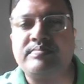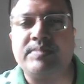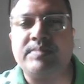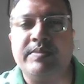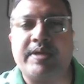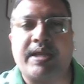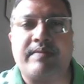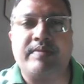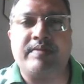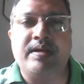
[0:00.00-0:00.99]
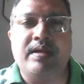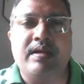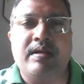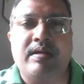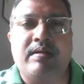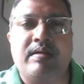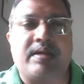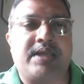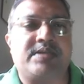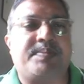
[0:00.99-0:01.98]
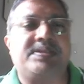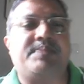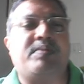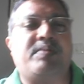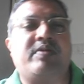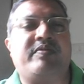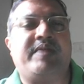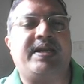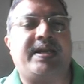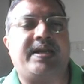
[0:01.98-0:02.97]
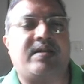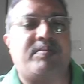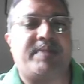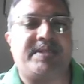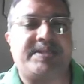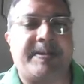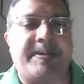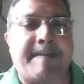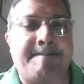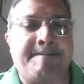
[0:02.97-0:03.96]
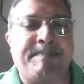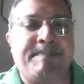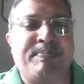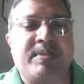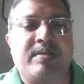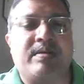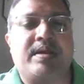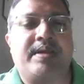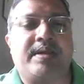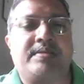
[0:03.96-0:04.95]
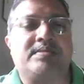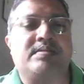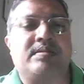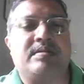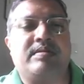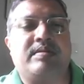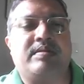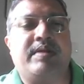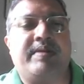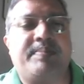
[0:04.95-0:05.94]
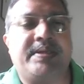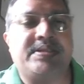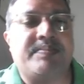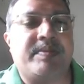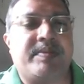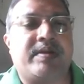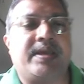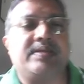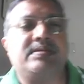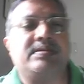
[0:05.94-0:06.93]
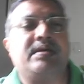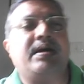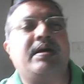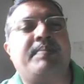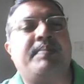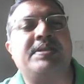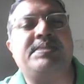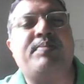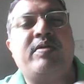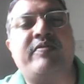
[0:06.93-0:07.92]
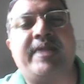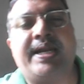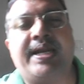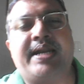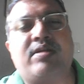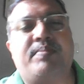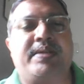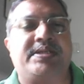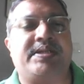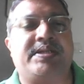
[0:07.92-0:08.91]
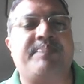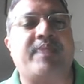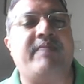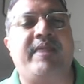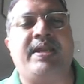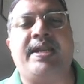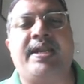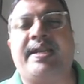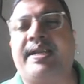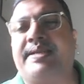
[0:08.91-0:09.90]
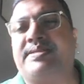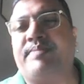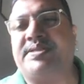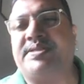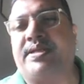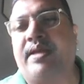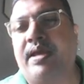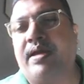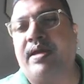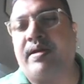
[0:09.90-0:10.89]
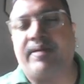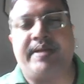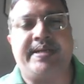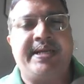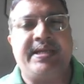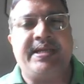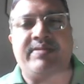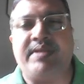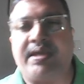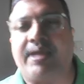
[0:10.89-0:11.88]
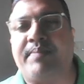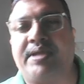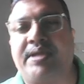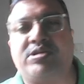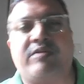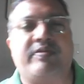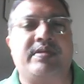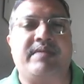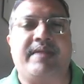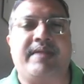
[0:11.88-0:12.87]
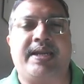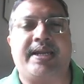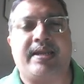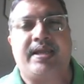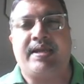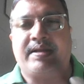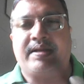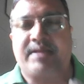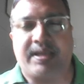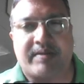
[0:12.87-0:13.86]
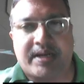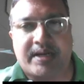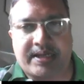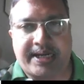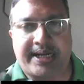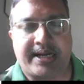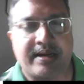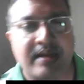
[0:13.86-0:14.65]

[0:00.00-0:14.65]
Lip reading: there I am. Okay, so principle of ventilator operation. Okay, only one page. Okay, principle of ventilator operation. A ventilator, it is a machine. I didn't give the image of the ventilator here. I'll collect it.